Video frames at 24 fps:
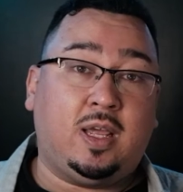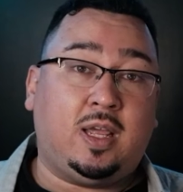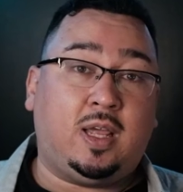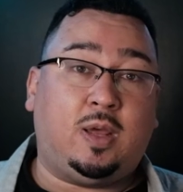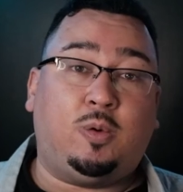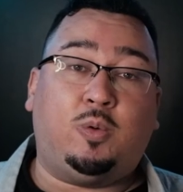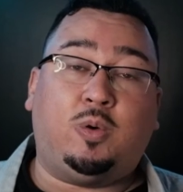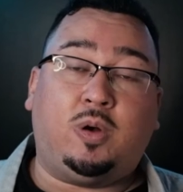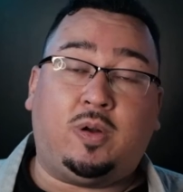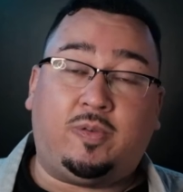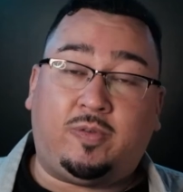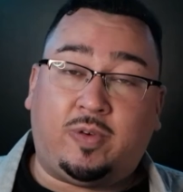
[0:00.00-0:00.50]
he
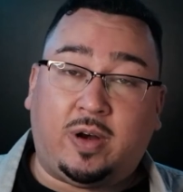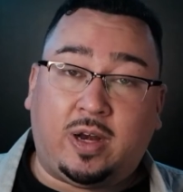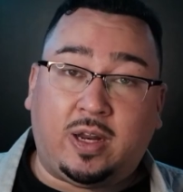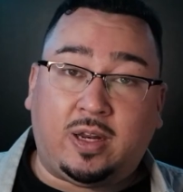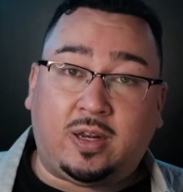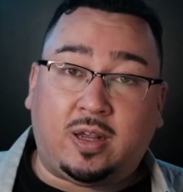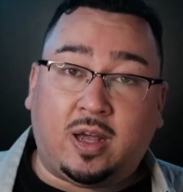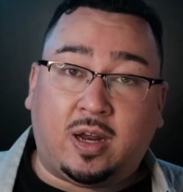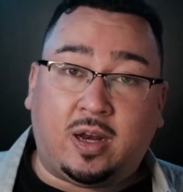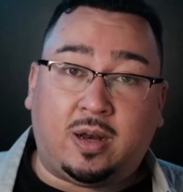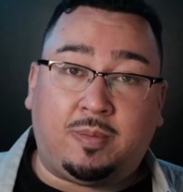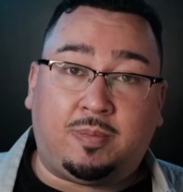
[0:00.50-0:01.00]
would have already
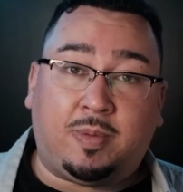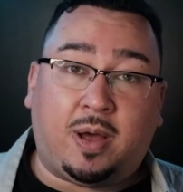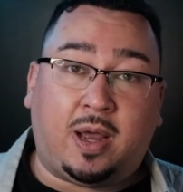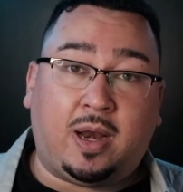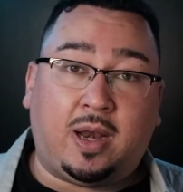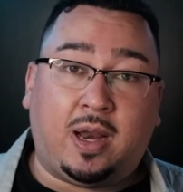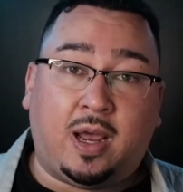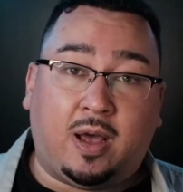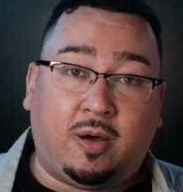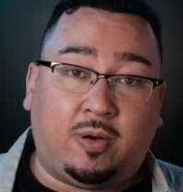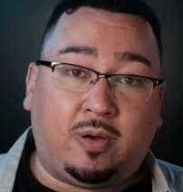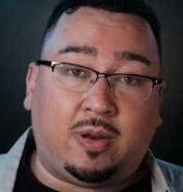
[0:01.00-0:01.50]
done it by
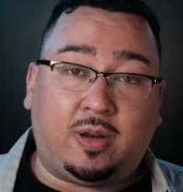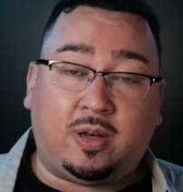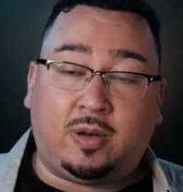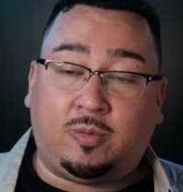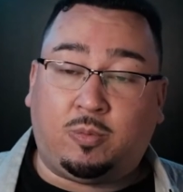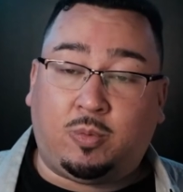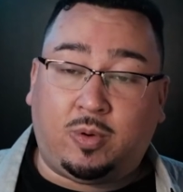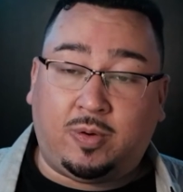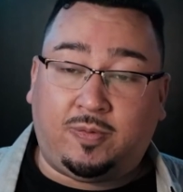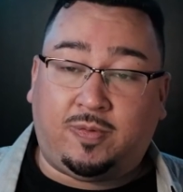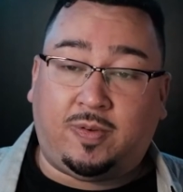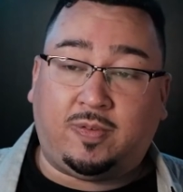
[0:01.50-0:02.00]
now in the
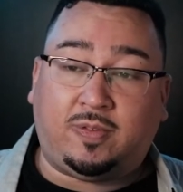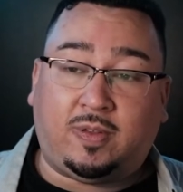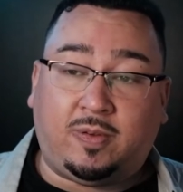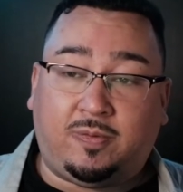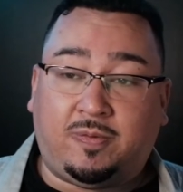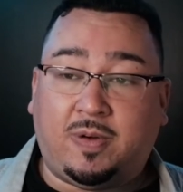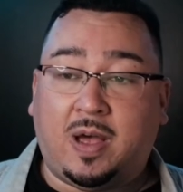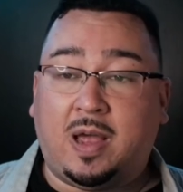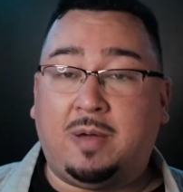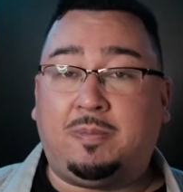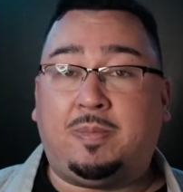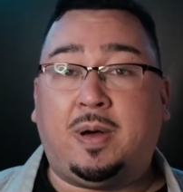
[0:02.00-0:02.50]

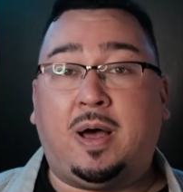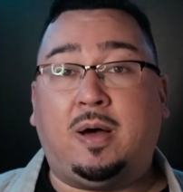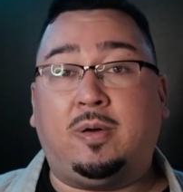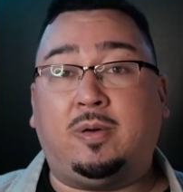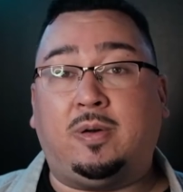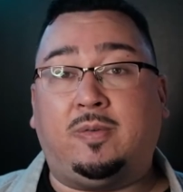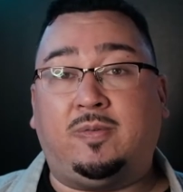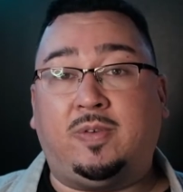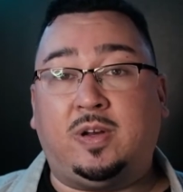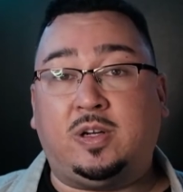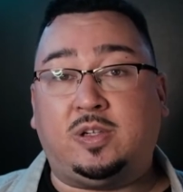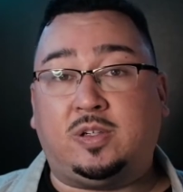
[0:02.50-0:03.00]
155-pound
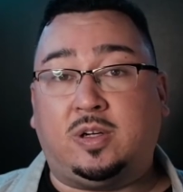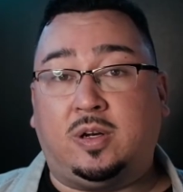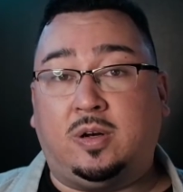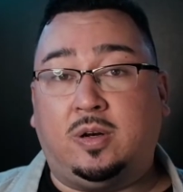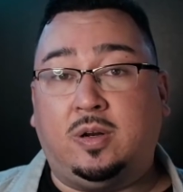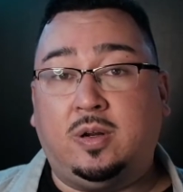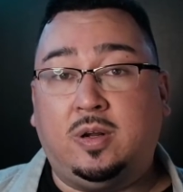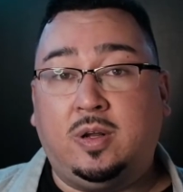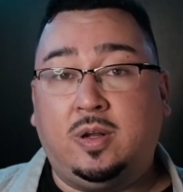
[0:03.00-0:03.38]
division.